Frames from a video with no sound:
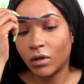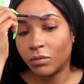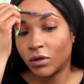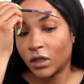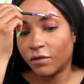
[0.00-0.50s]

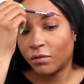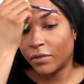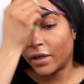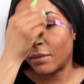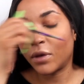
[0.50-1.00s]
I'm just
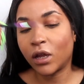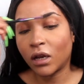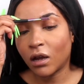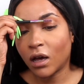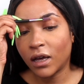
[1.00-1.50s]
giving them a
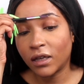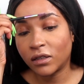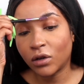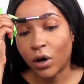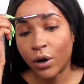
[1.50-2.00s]

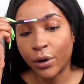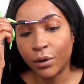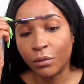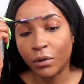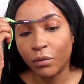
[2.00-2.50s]
nice
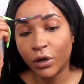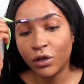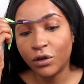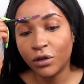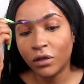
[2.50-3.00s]
comb, and when
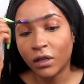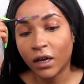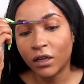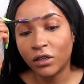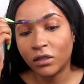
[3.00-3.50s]
you do
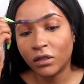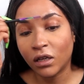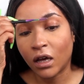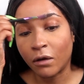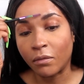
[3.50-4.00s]
that, can you see
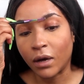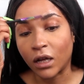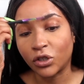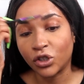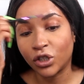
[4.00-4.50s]
how
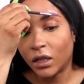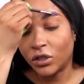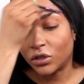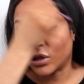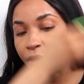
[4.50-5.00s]
much they
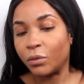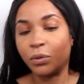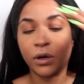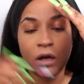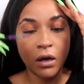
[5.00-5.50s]
just
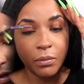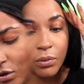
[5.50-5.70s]
open up?